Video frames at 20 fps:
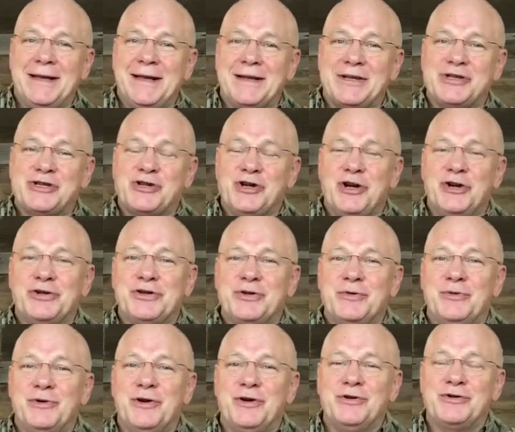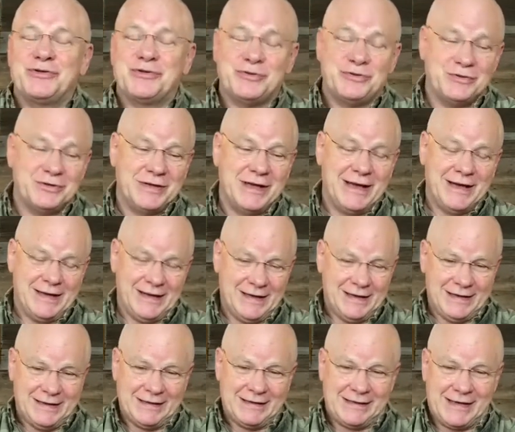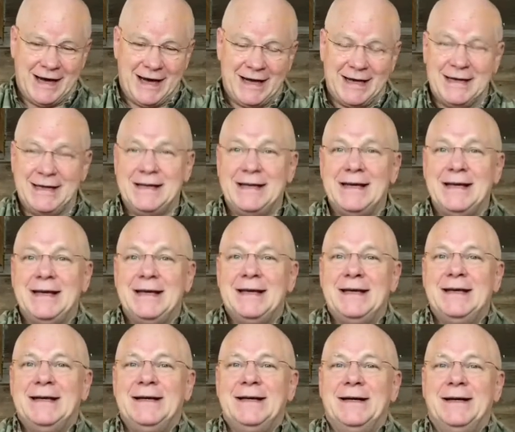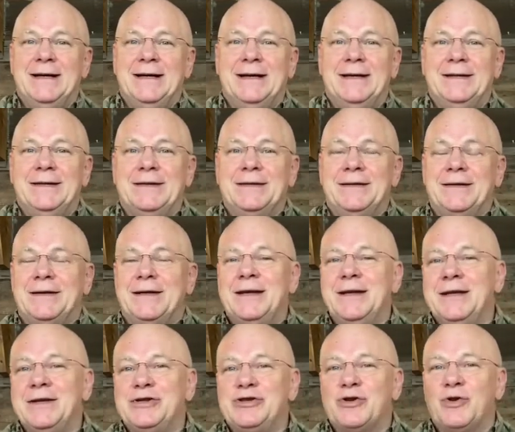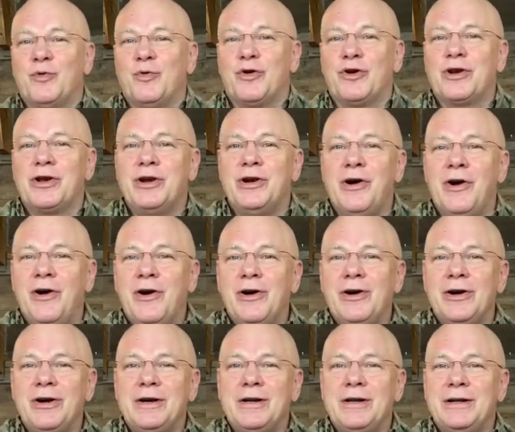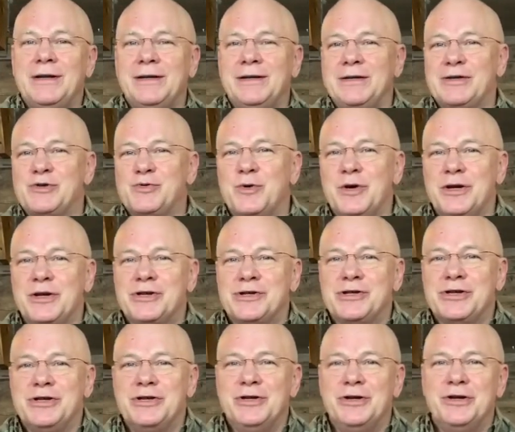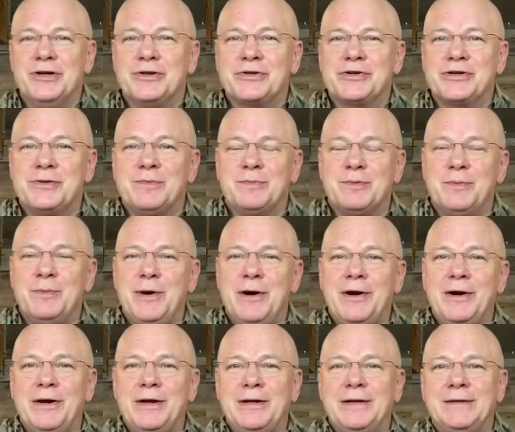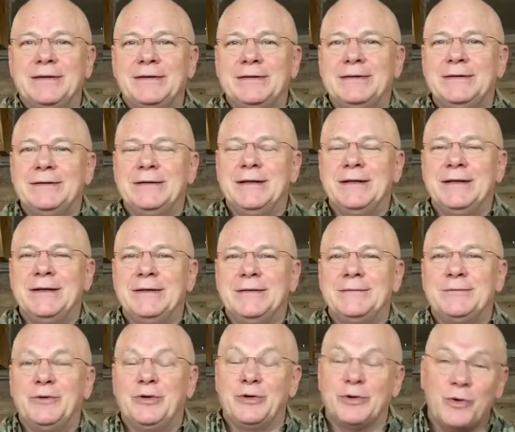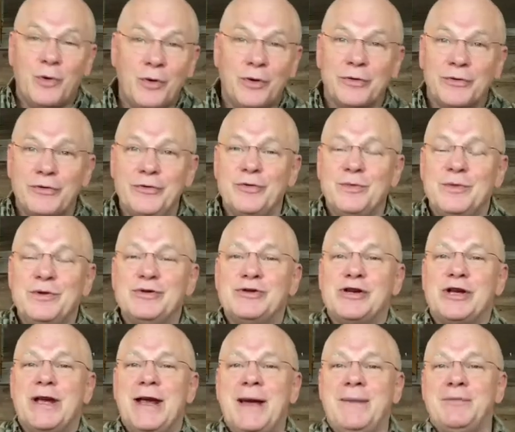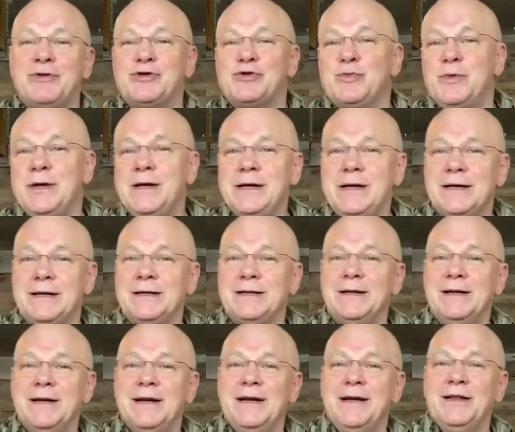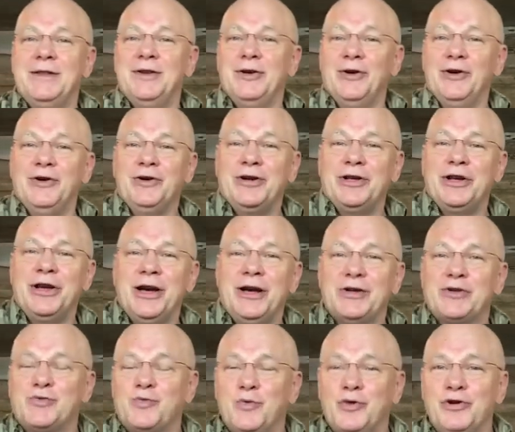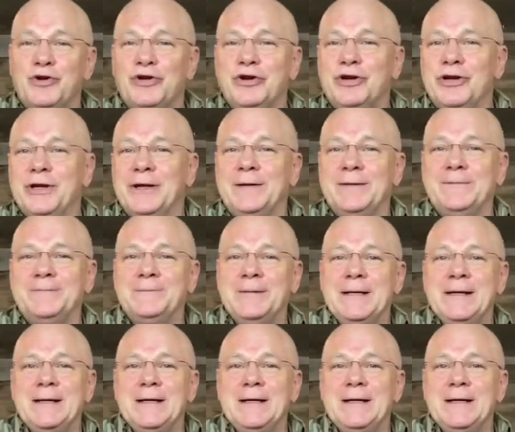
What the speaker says: at salty rehearsal? Sandy, the kids are working hard as well as the adults in preparing, going through the music camp this week, and they're learning God's word and